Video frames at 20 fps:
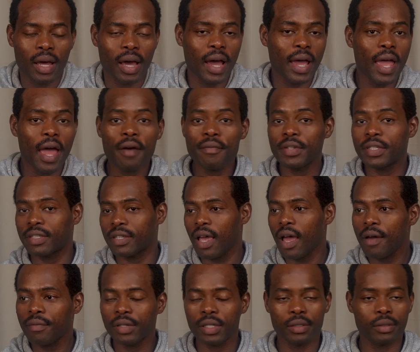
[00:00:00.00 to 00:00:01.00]
I have a
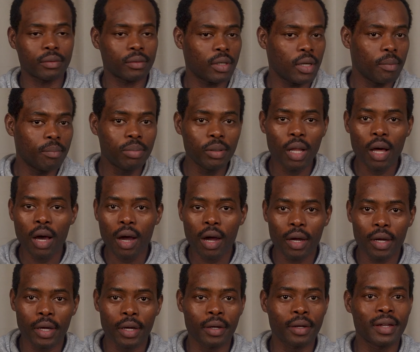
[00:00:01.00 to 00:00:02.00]
server, a
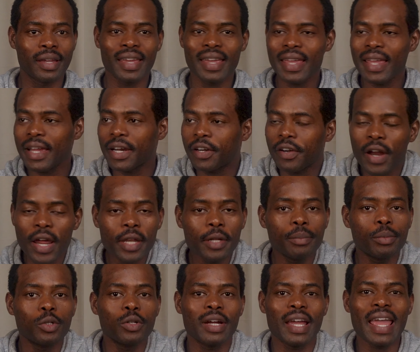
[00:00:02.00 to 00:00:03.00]
blog,
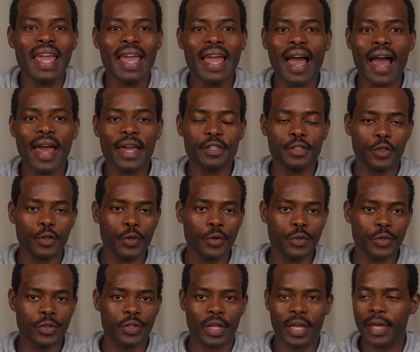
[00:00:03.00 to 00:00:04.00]
incredible AI
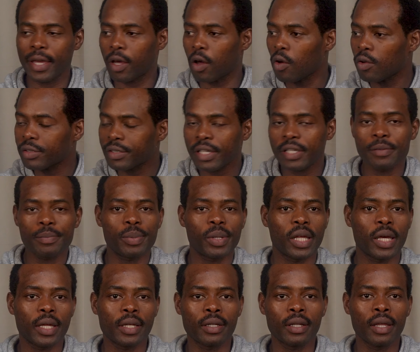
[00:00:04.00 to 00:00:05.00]
tools, a content
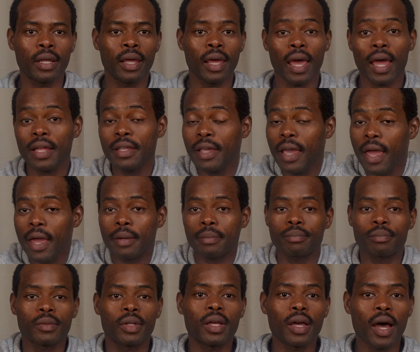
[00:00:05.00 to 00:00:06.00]
plan, and yet
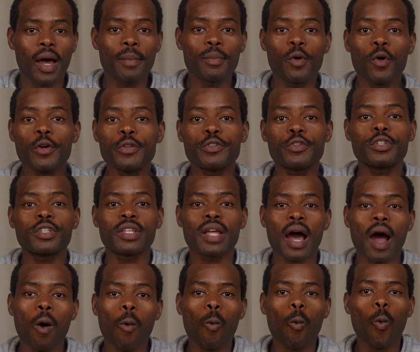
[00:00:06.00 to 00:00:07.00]
I'm going to
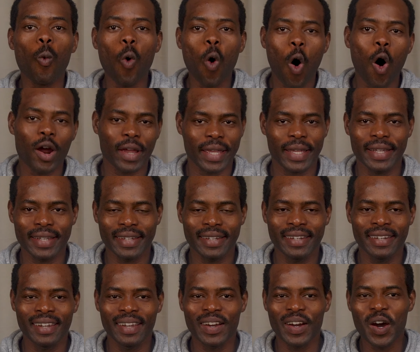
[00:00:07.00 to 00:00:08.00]
start working
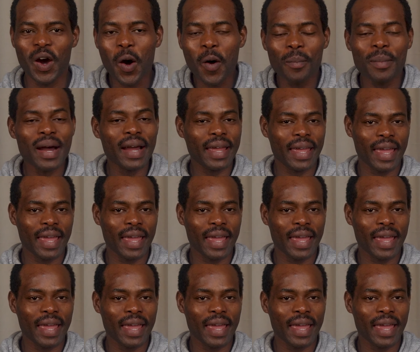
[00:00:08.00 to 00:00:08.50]
on my